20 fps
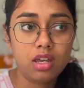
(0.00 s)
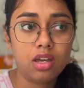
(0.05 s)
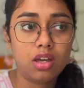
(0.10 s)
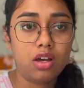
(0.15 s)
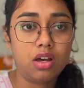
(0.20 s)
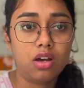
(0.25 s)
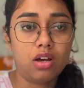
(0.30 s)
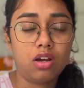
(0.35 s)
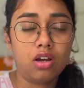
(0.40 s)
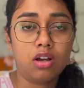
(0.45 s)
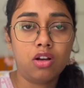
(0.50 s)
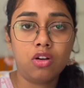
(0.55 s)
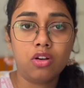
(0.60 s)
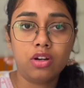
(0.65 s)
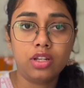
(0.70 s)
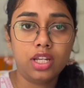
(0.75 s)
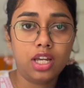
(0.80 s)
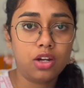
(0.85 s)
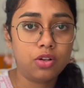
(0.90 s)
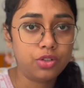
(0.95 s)
uh,
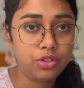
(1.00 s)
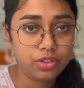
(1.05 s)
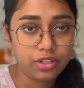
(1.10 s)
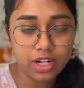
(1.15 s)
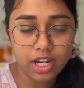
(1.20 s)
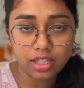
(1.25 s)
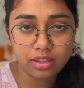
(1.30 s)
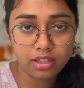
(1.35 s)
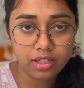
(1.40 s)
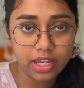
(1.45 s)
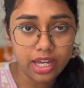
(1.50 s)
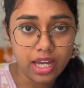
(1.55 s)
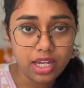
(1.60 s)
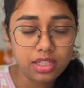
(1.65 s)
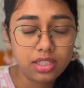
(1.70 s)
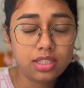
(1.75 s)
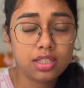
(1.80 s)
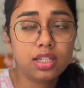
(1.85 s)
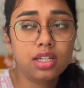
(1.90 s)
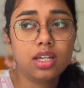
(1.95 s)
on how to crack the cat,